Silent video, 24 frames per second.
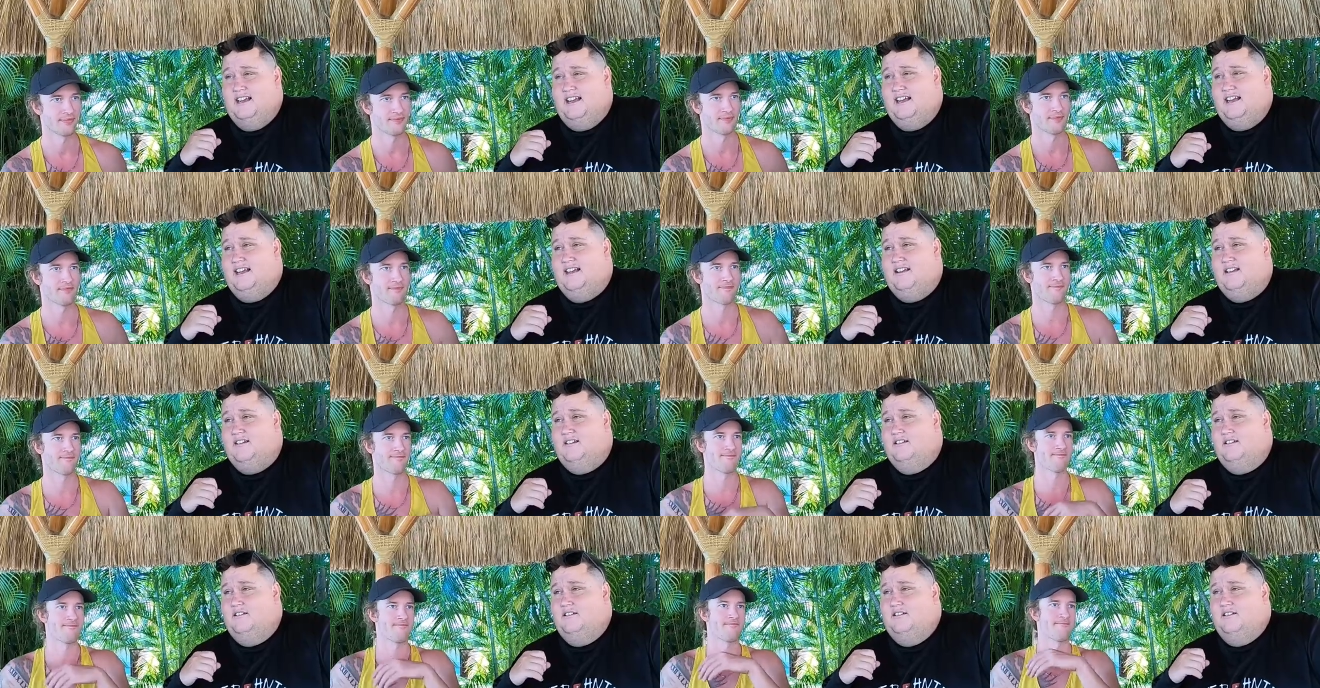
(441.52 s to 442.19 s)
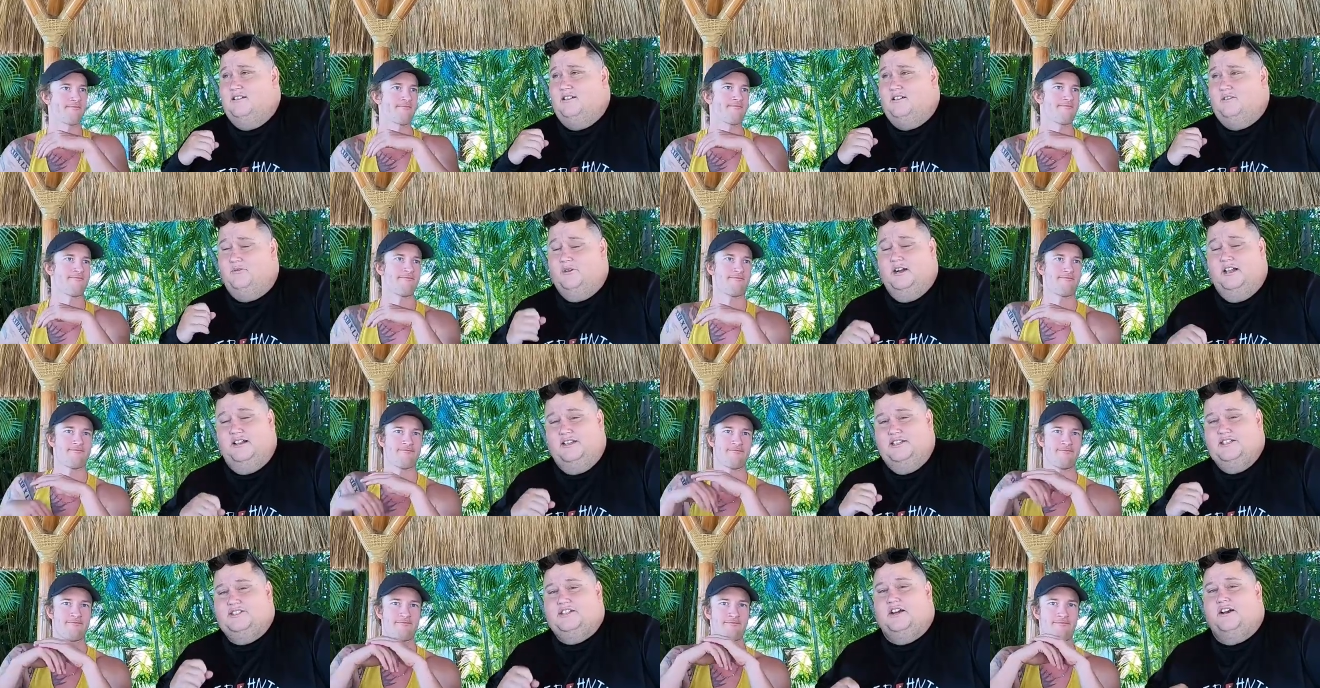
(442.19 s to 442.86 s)
Speaker 1: and
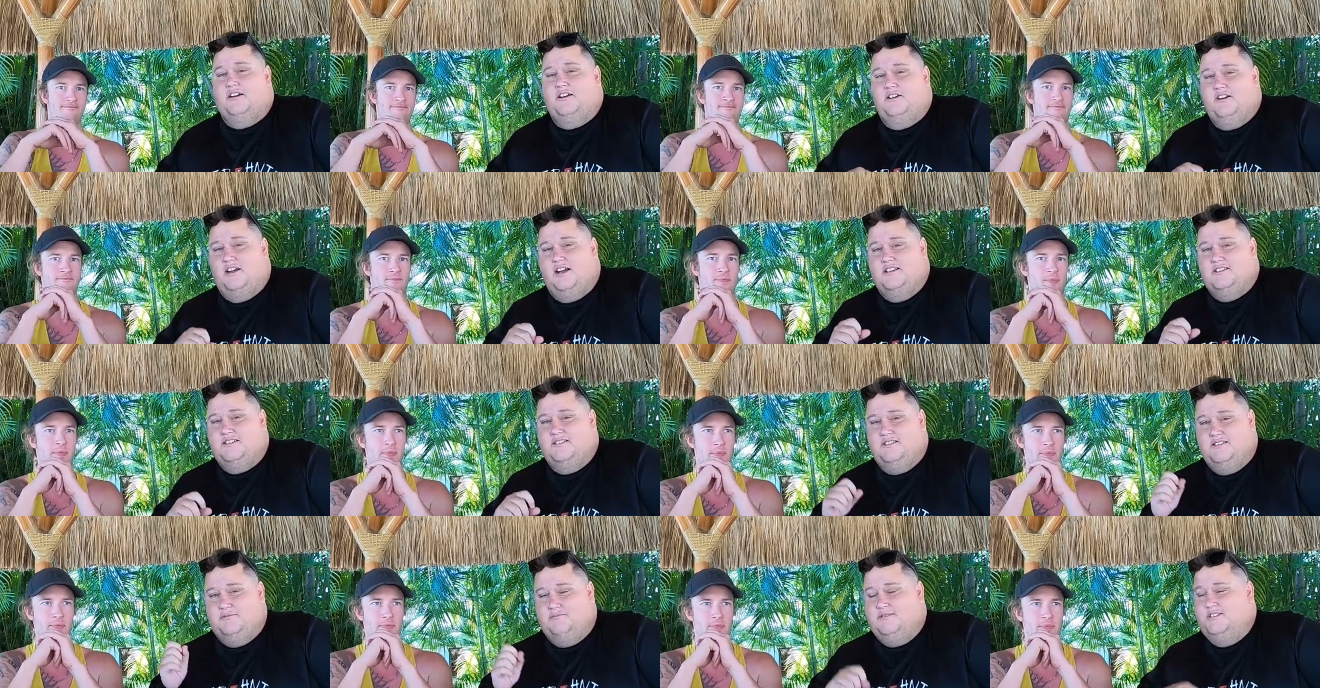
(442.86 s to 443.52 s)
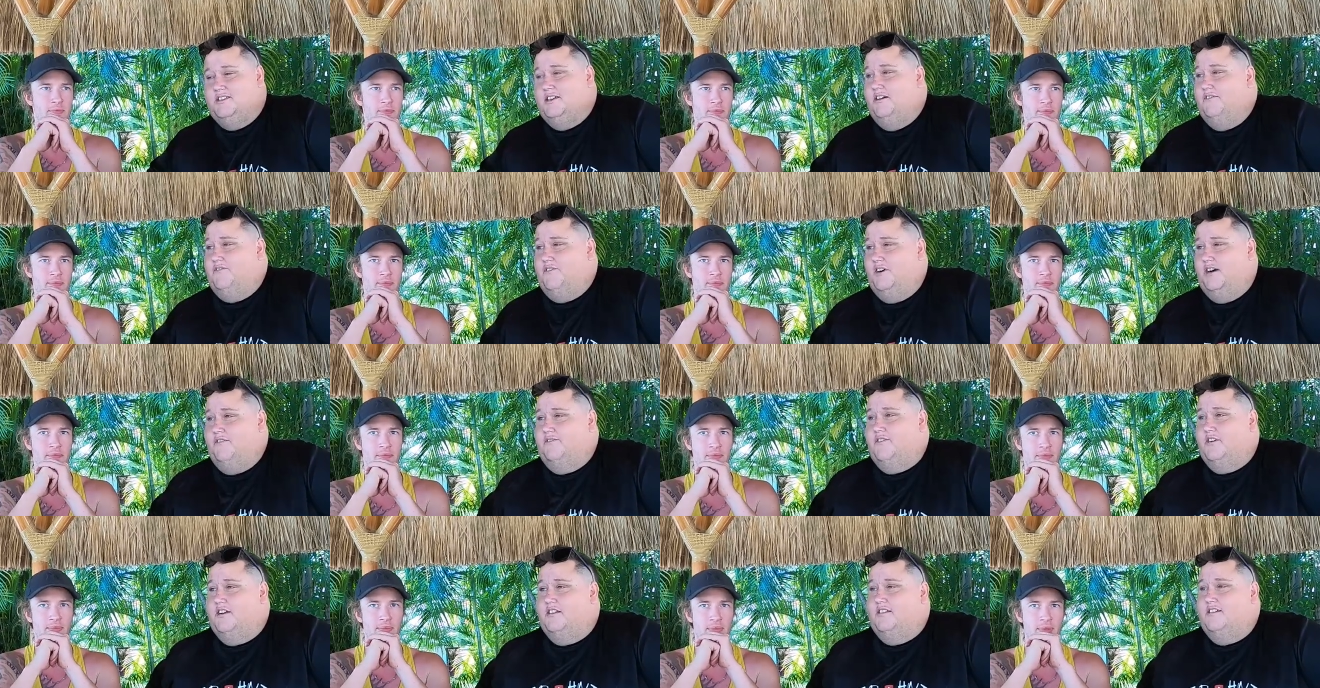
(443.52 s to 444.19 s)
really start crossing some stuff
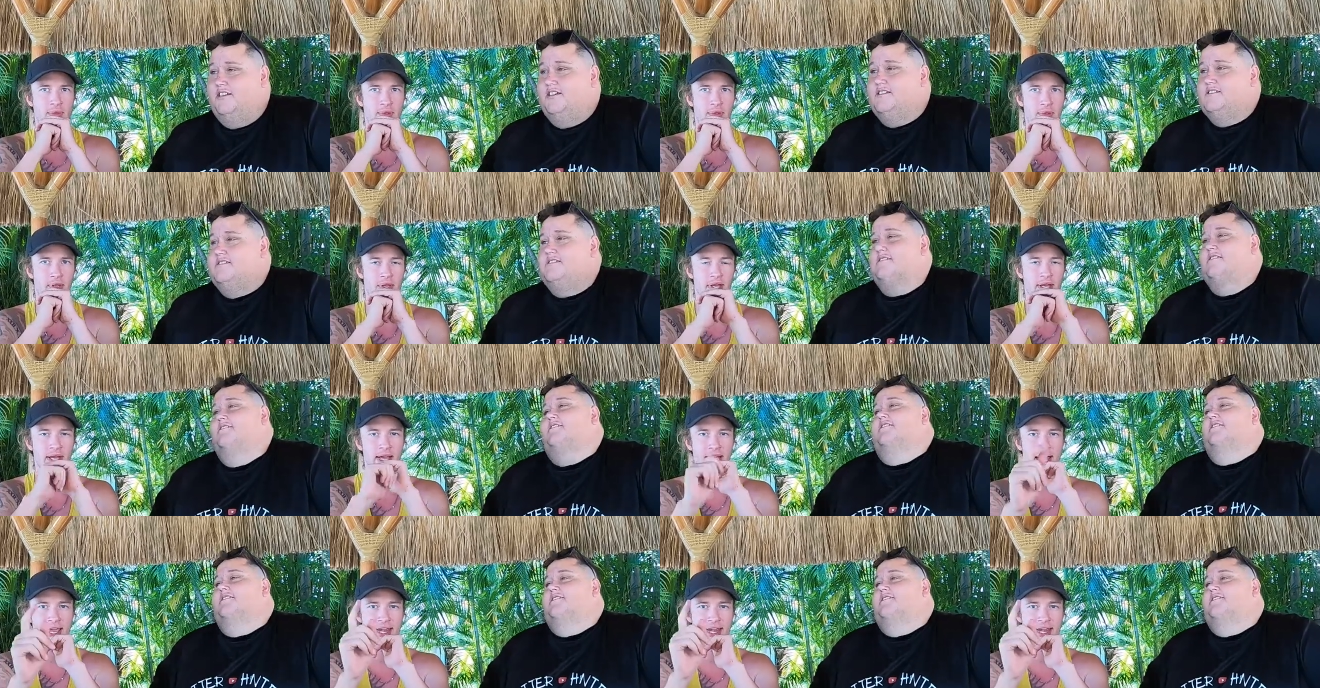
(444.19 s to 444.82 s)
off our list.